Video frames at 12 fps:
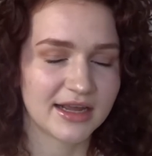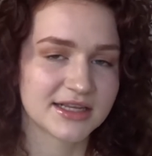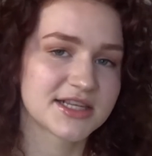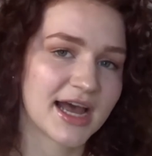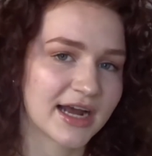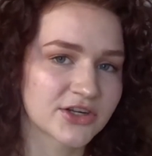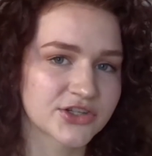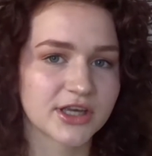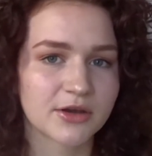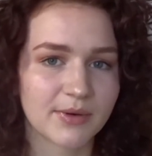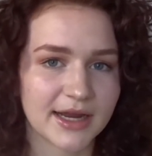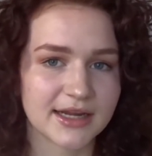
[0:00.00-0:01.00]
it's
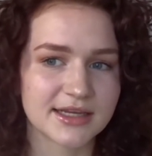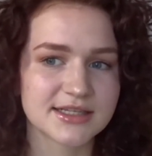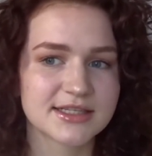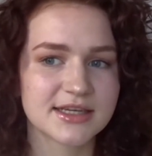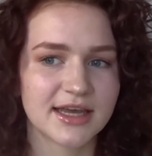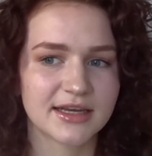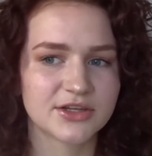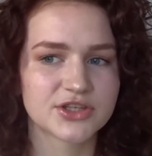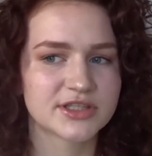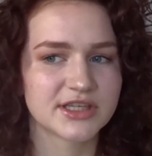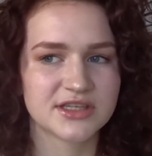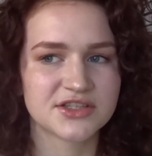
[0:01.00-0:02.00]
actually quite easy and it's
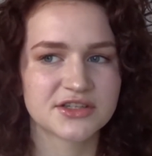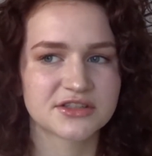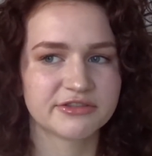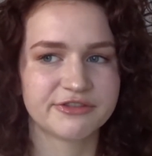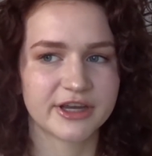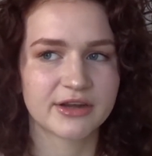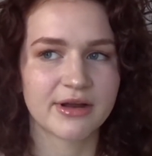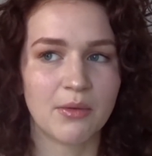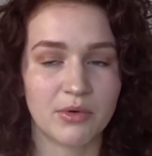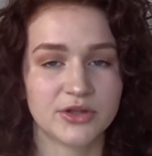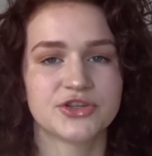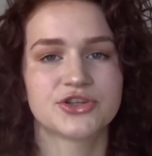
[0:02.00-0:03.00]
just easier to figure
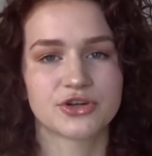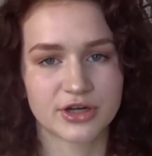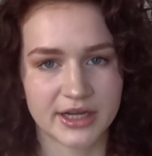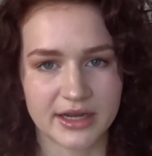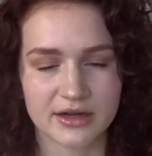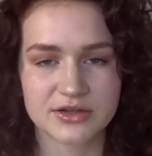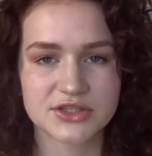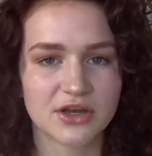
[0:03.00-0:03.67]
out once you're here.